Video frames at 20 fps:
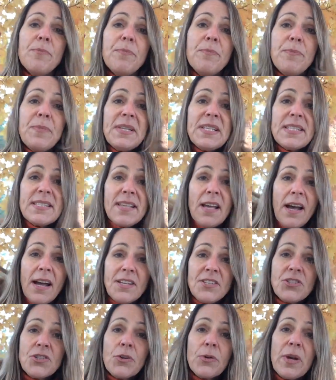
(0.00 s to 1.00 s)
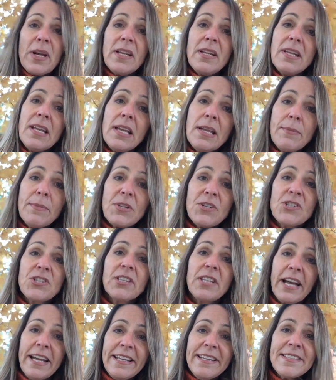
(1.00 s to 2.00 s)
Besides creating image,
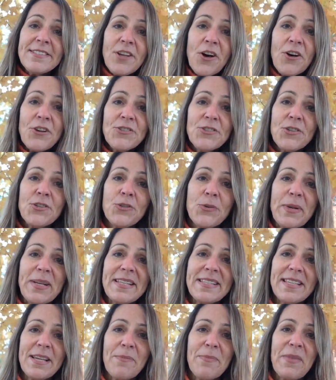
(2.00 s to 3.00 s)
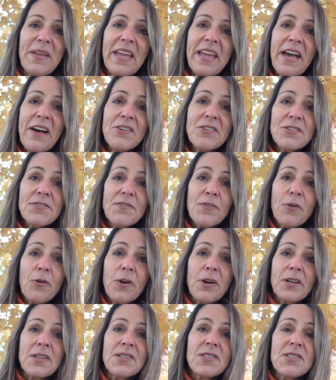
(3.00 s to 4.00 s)
light is also doing something else
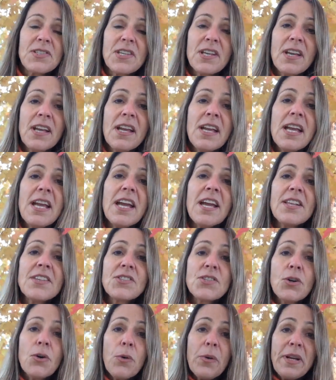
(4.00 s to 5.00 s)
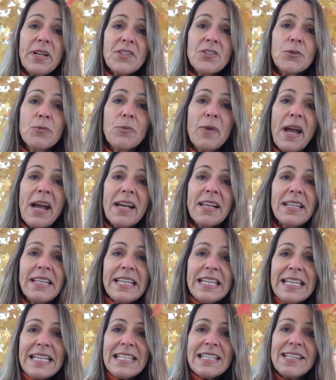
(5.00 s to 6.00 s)
for us. It's going
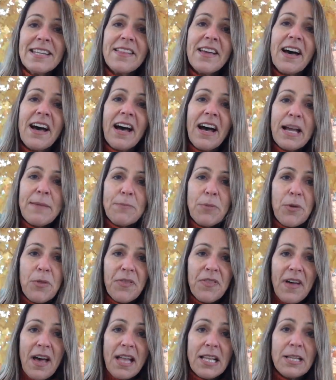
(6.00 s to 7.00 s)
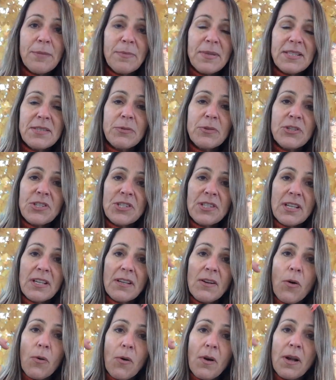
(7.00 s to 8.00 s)
directly into the hypothalamus, which is
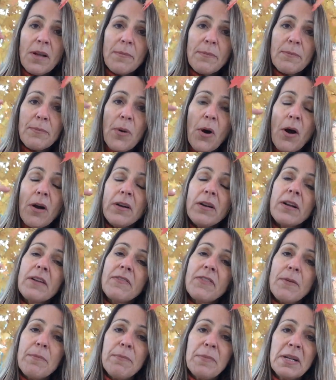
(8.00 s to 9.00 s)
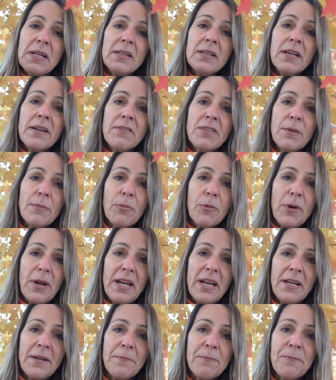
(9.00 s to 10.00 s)
a part of the middle of the
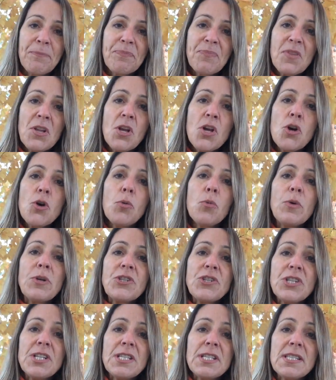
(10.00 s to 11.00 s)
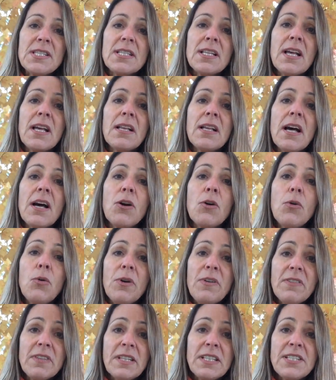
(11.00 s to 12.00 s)
brain, which is
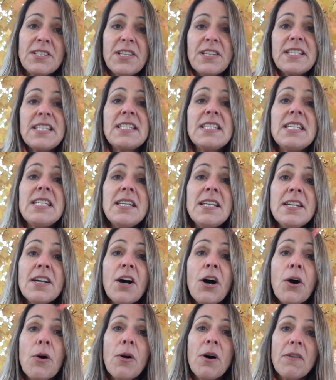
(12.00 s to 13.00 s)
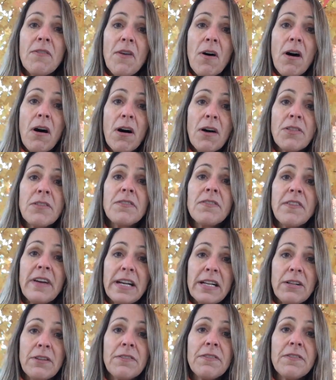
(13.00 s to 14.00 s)
equivalent to the CEO of all the
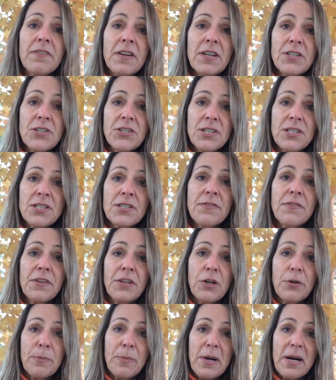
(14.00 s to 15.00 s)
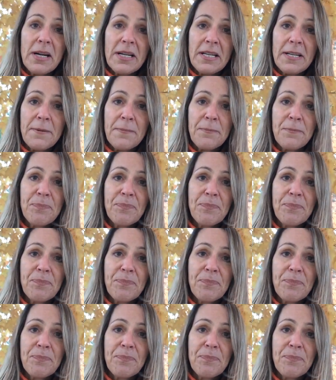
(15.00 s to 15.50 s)
vital functions for your body.